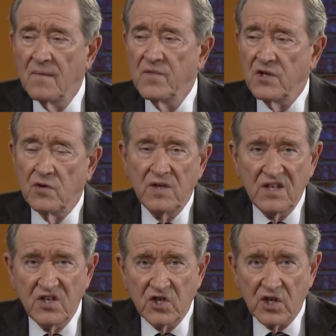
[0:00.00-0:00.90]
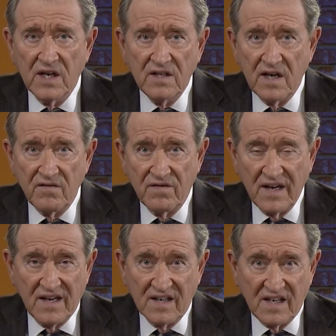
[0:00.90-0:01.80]
you need to trade that
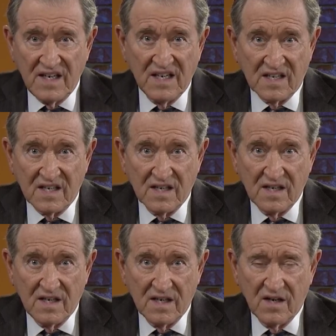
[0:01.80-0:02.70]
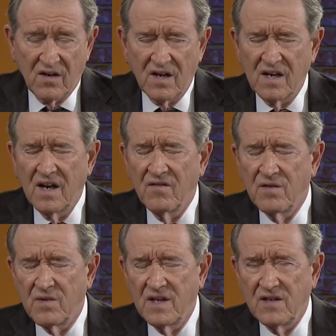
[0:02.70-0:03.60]
van in. Oh, I didn't have the
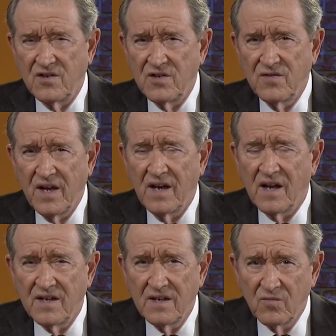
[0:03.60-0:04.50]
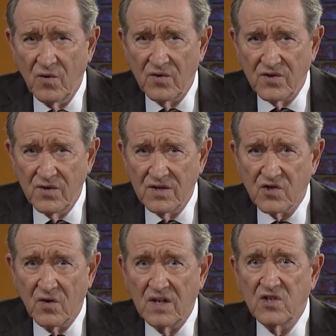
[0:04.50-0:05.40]
money to do that, and I didn't want to do it,
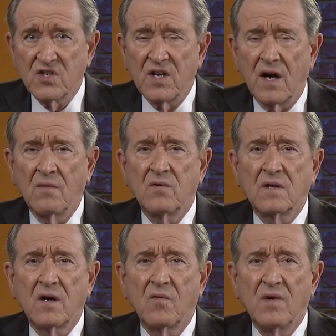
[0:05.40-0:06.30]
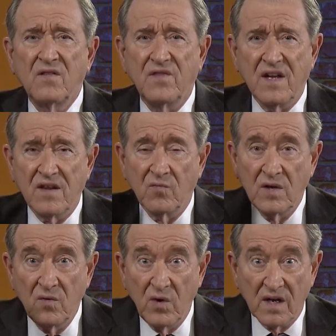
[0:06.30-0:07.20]
so I just said, I'm going to go by faith. And
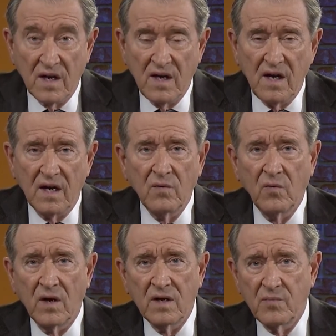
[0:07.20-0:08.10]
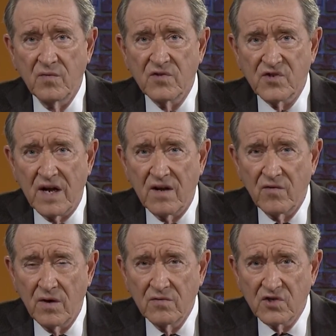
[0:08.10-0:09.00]
we went. And we wound up on the side of the
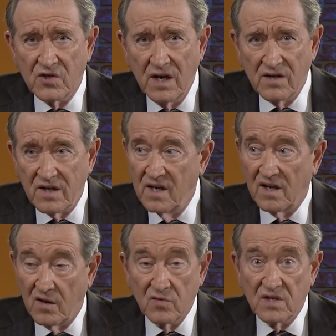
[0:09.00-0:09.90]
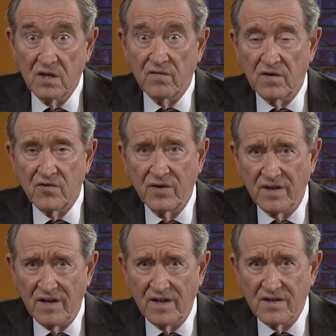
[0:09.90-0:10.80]
road, stranded in a hotel for three
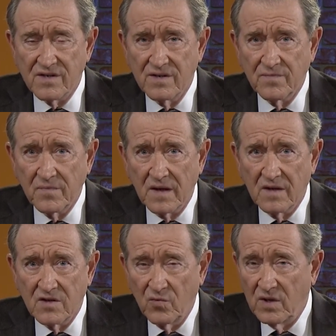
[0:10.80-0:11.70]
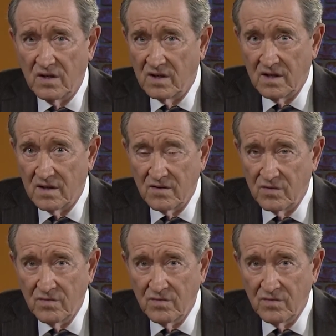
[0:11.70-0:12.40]
days till we could get a new,